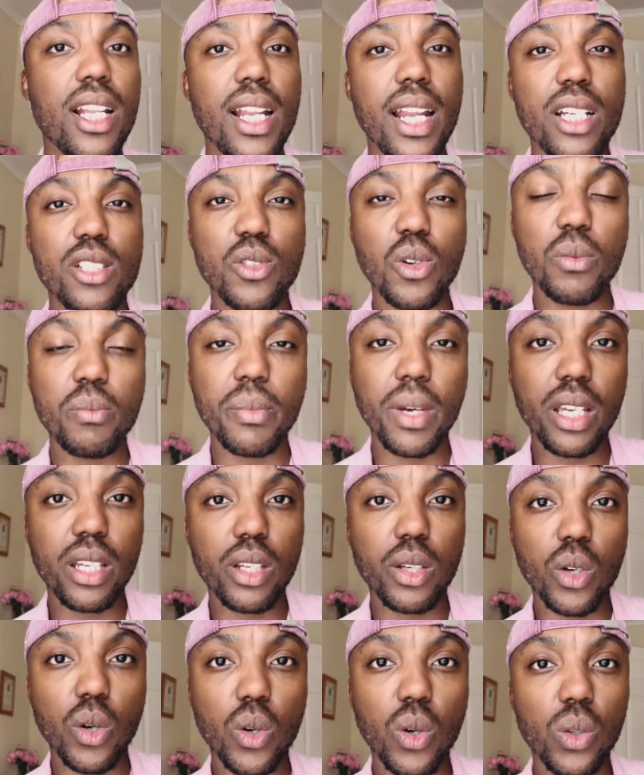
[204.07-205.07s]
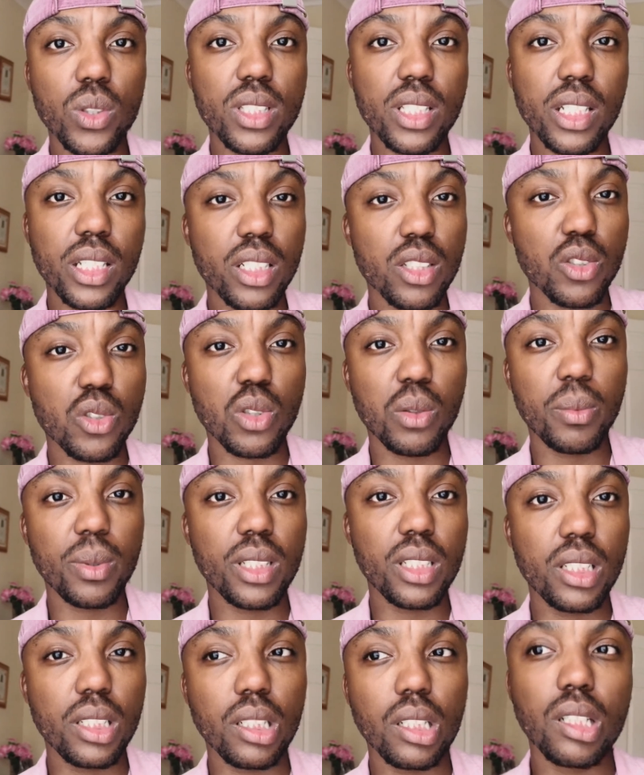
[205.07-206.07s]
don't make your thing to
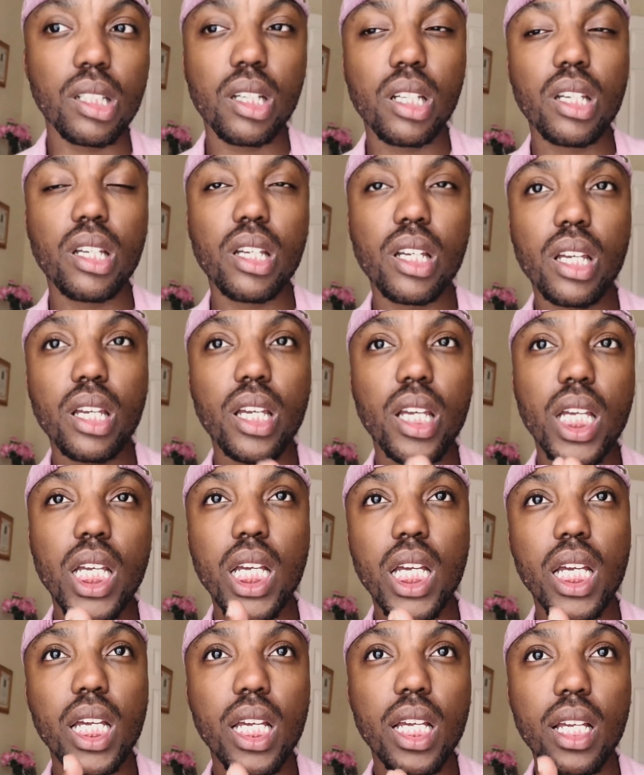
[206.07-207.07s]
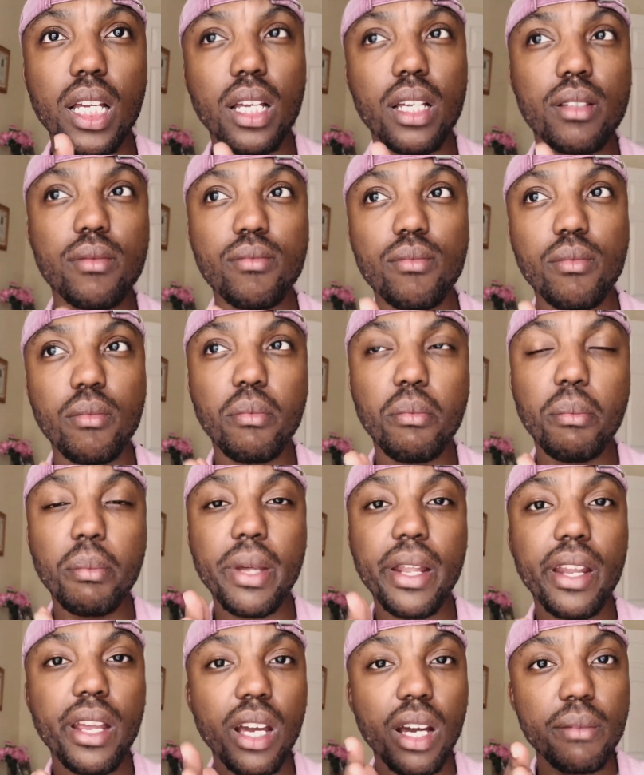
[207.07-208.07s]
be
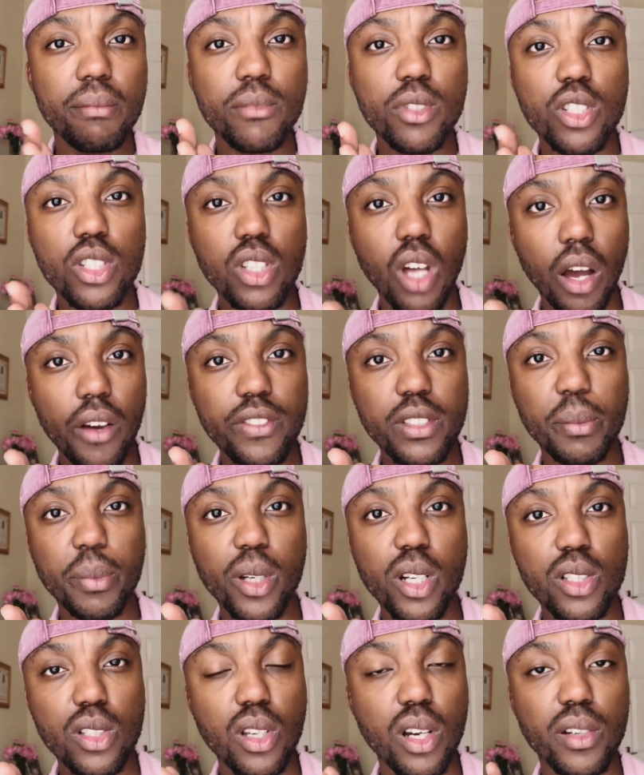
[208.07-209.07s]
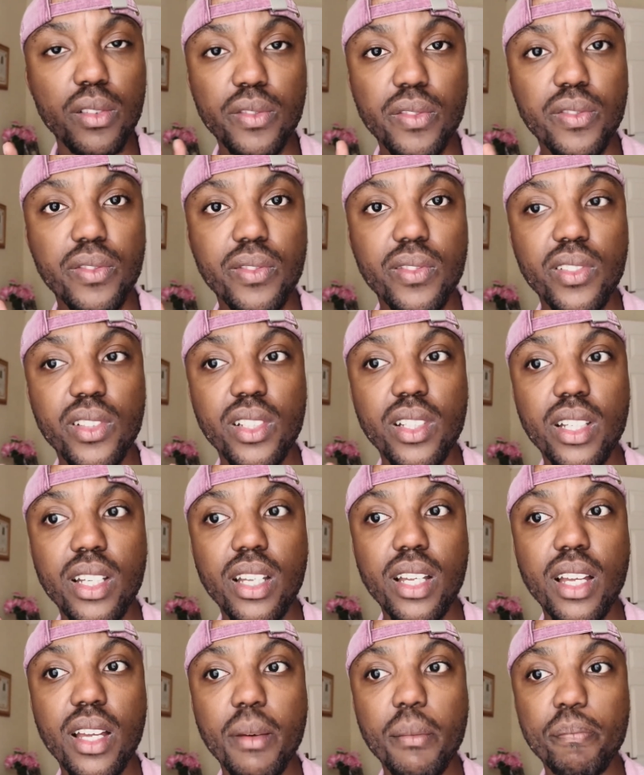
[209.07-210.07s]
medium soft, because of
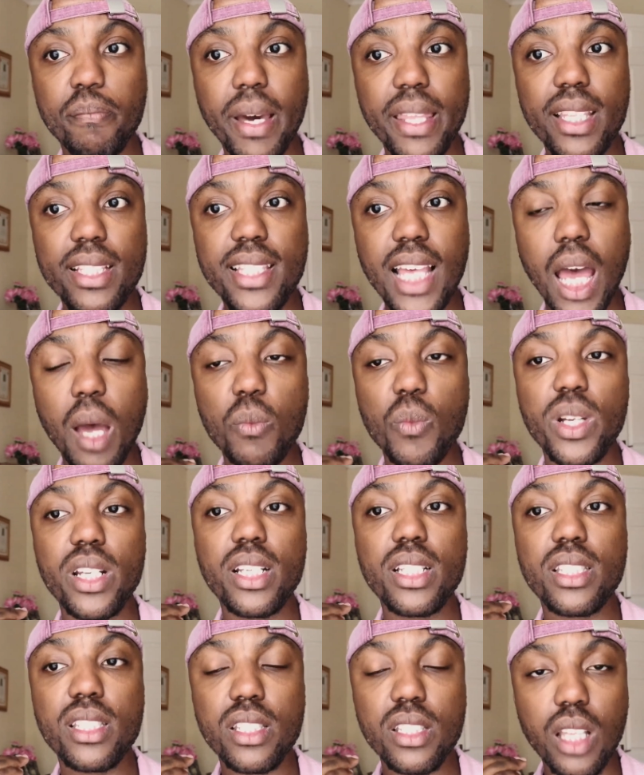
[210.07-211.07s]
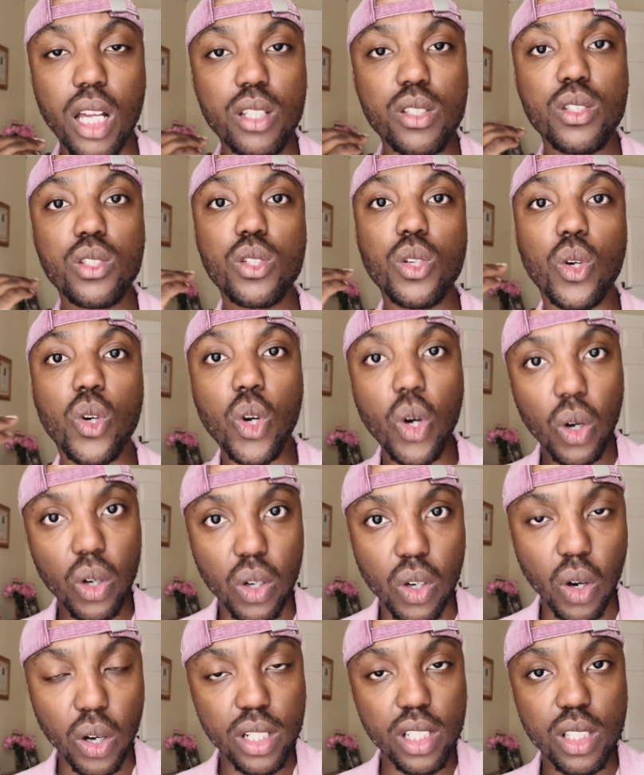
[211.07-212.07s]
by the time when it starts to
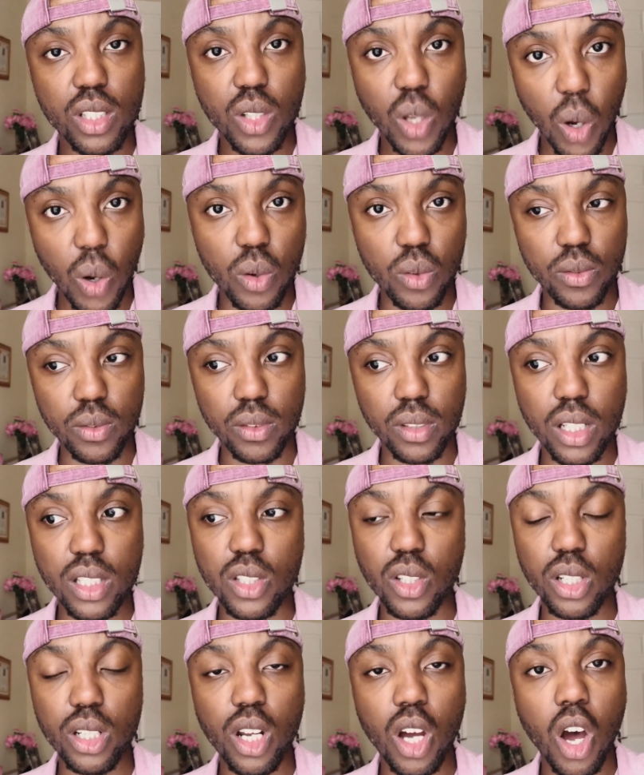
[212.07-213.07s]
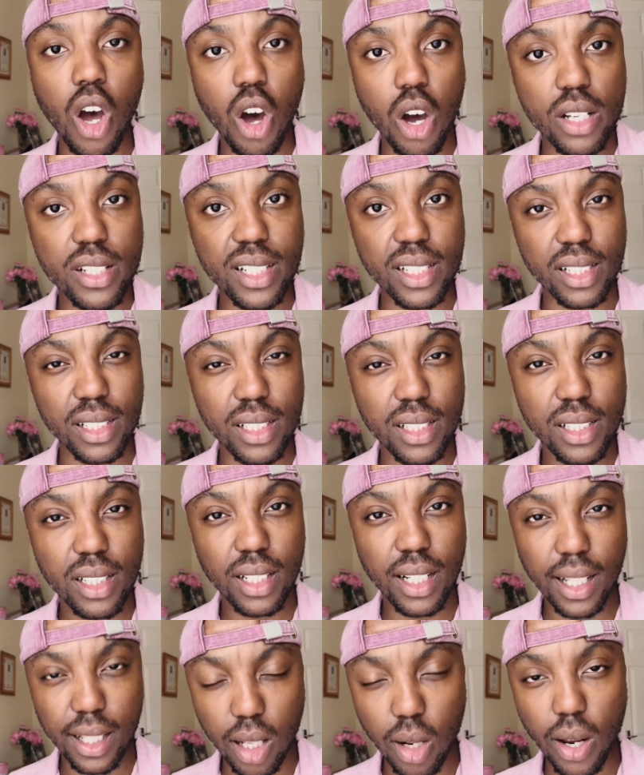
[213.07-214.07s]
cook on its own, it's gonna harden.
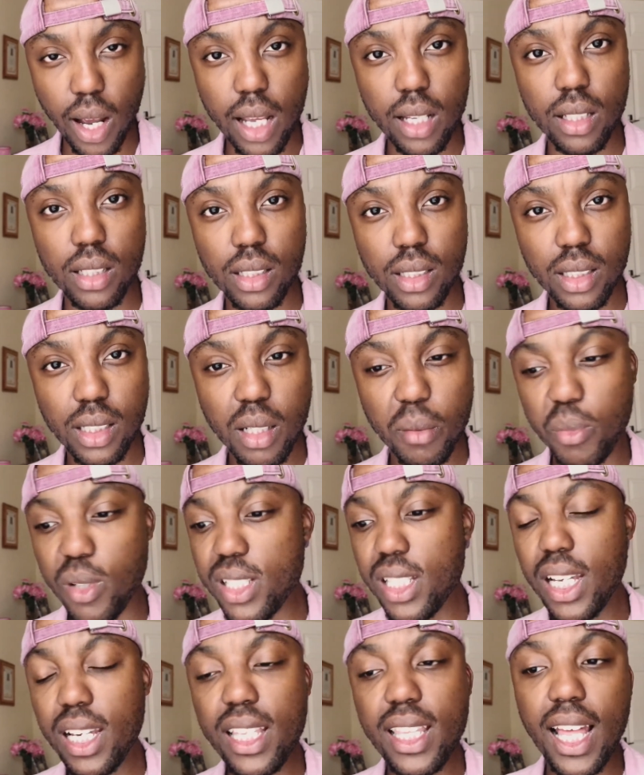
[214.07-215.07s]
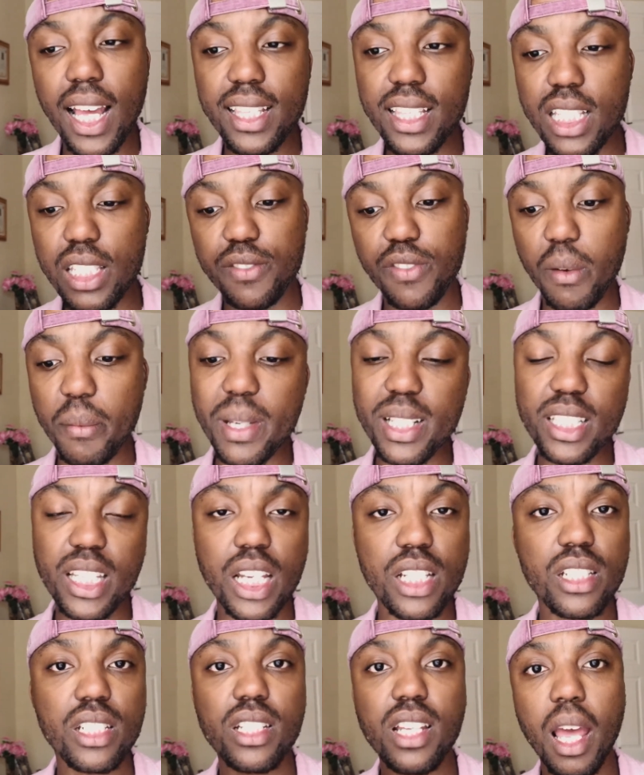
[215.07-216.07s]
Because I get like this
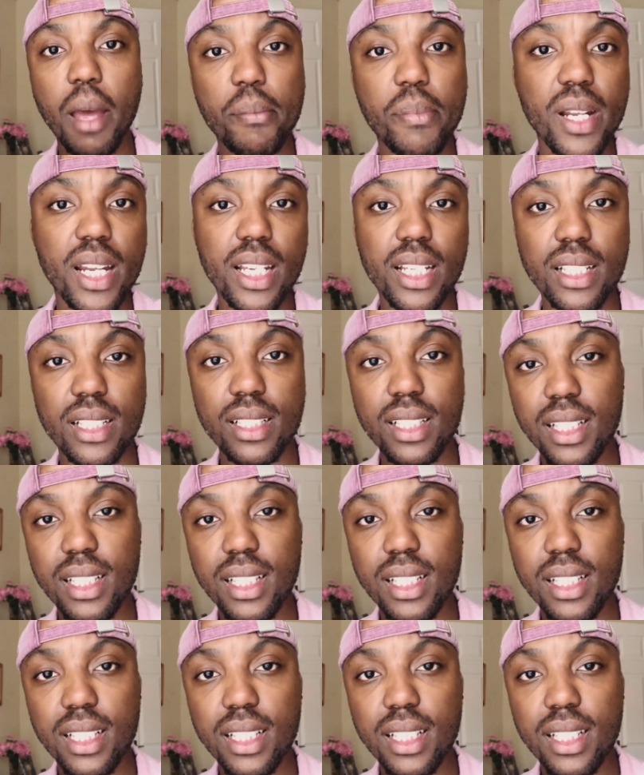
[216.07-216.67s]
fermentation happening,